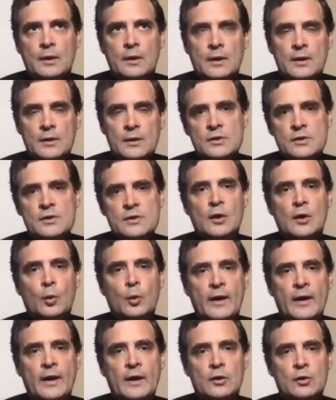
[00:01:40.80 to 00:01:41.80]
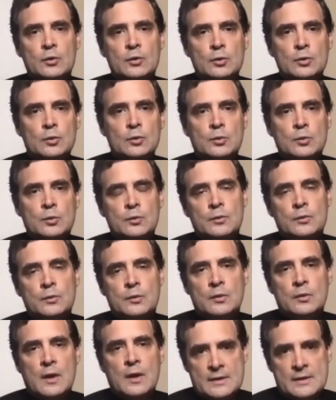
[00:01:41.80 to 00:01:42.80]
interesting way to
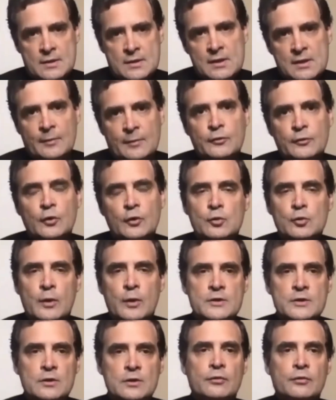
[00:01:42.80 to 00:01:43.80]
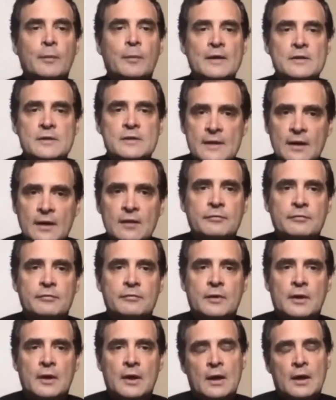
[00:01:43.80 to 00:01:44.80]
answer some of those questions for myself
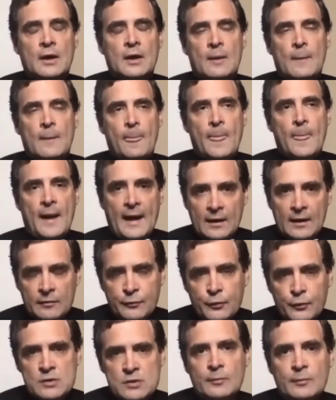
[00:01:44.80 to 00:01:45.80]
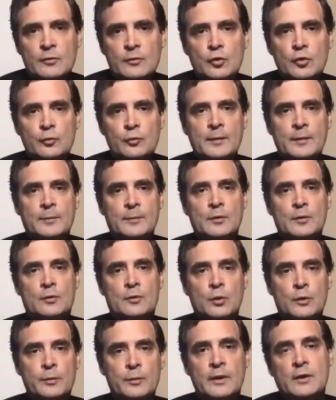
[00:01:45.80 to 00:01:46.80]
and for some of those people
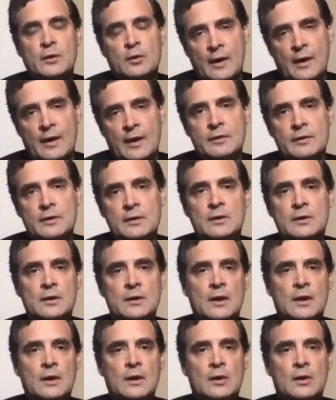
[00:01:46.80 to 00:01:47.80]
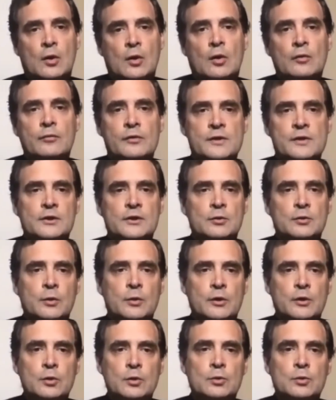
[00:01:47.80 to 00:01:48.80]
would be to have a conversation
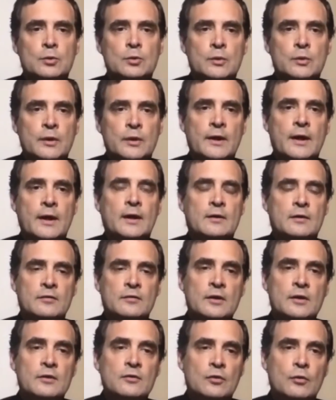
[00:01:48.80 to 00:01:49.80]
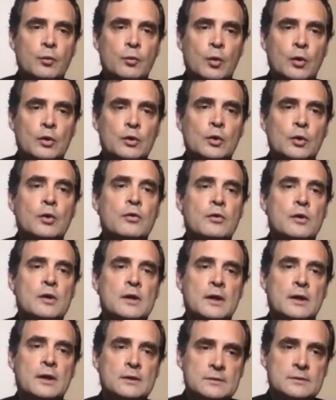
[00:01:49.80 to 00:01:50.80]
with you and get a sense of what you're
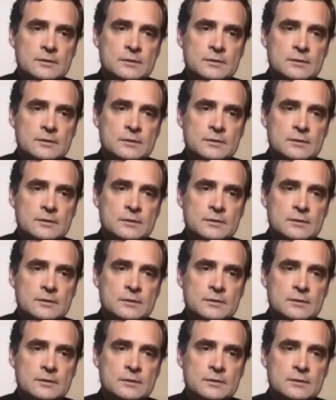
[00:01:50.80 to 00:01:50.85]
thinking.